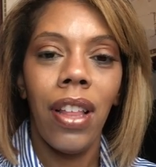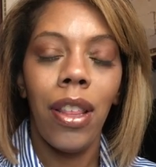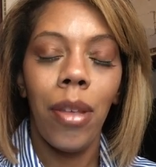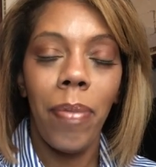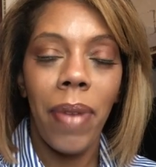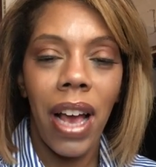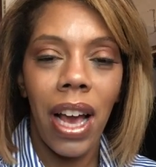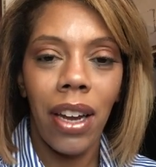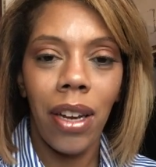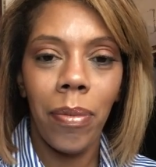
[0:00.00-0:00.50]
the
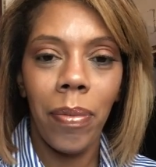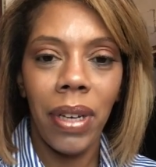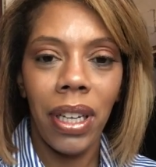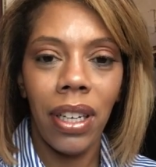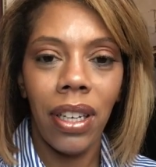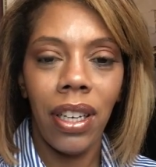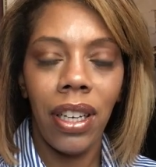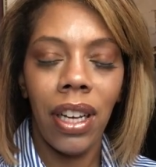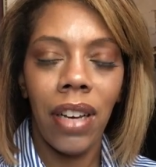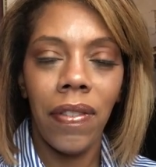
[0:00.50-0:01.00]

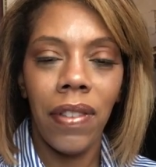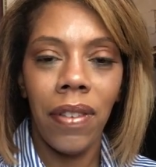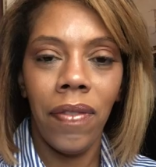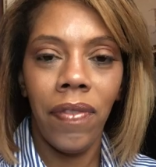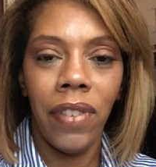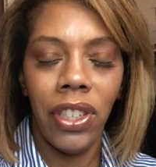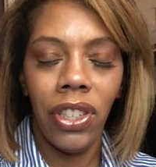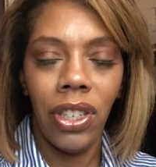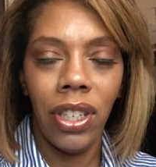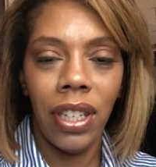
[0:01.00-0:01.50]
patentability of the
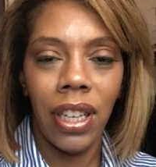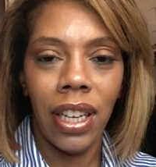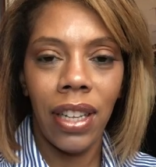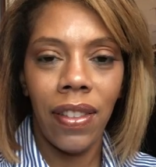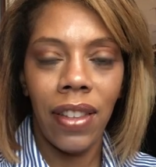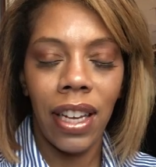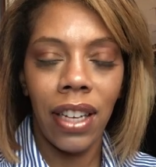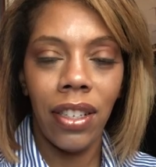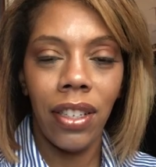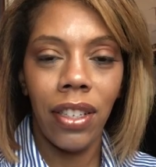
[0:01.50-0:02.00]
invention
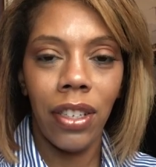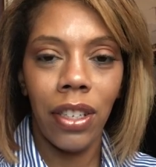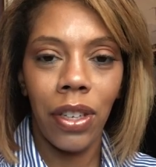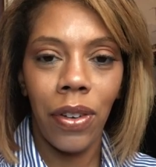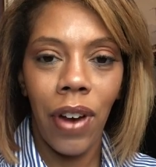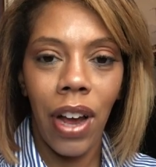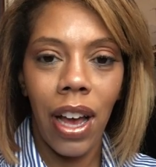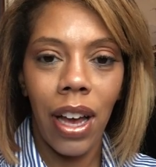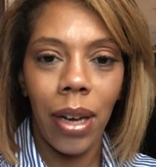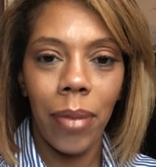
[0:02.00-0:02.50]
that's
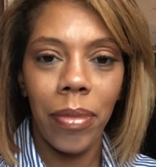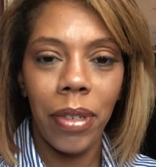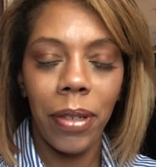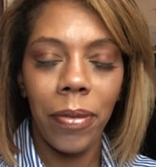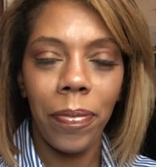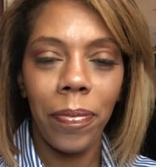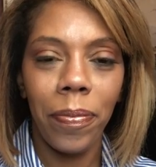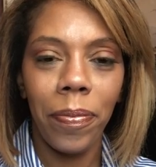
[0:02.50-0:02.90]
described.